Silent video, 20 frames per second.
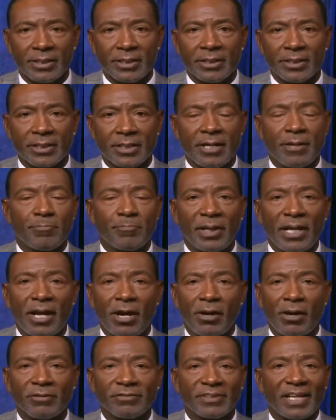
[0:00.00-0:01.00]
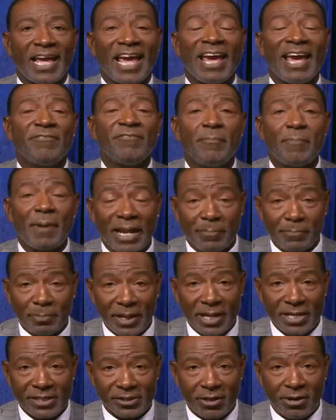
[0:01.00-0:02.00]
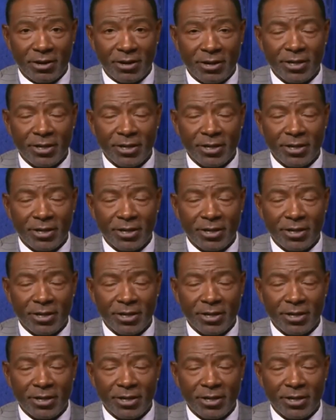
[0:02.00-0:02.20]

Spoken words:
Come playoffs, everybody plays hard.